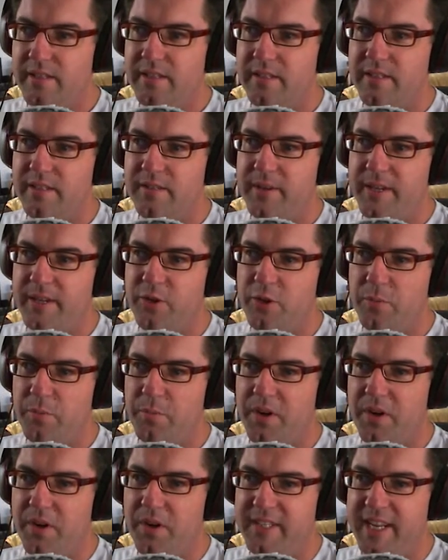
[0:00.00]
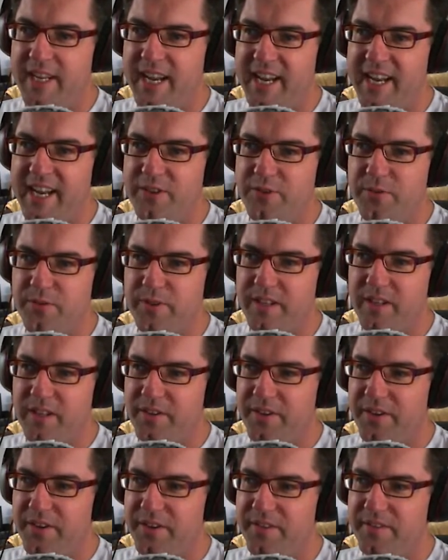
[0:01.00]
When you're bogged, any tree will
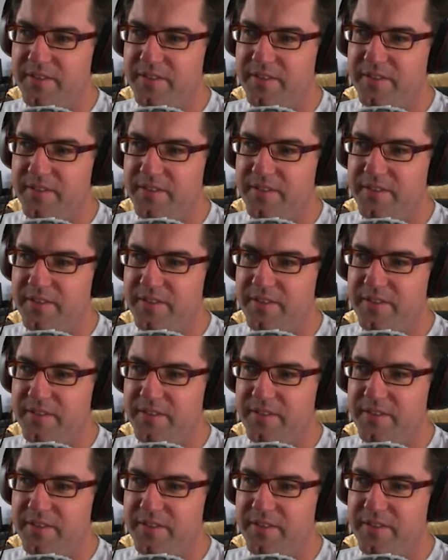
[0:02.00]
do.